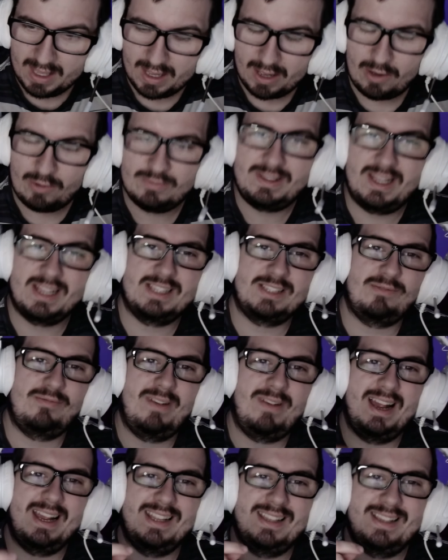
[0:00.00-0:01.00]
Oh, that's
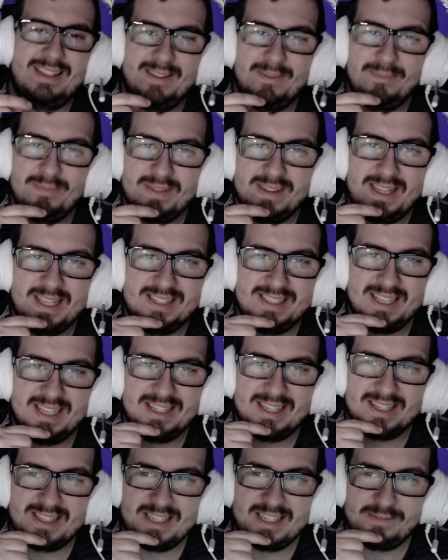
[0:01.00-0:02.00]
right. They said
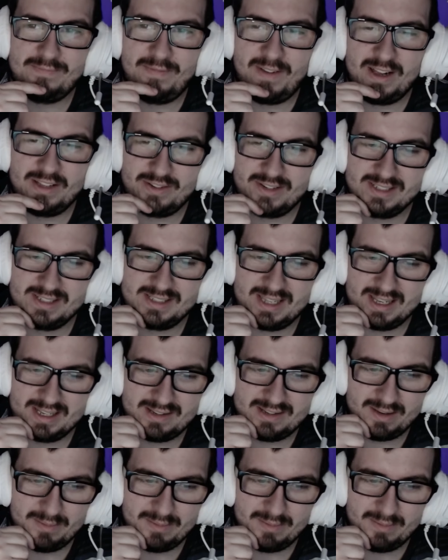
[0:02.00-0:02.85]
that his father is like